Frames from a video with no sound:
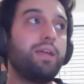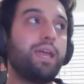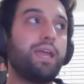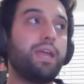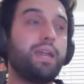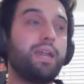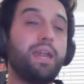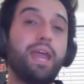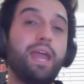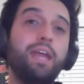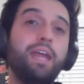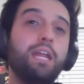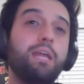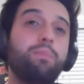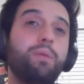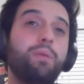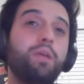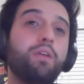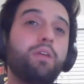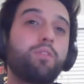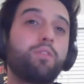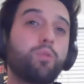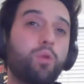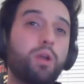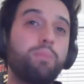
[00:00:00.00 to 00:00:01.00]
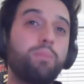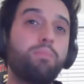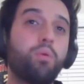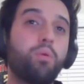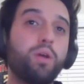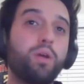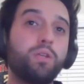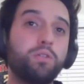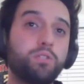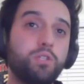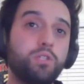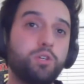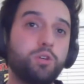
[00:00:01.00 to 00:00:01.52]
and an ADP of
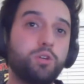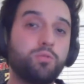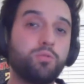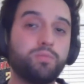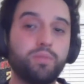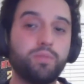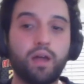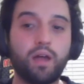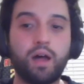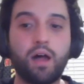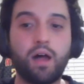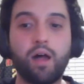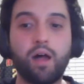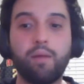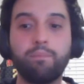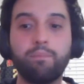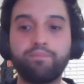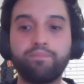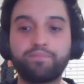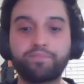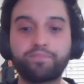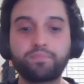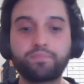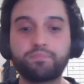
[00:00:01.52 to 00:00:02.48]
3.2.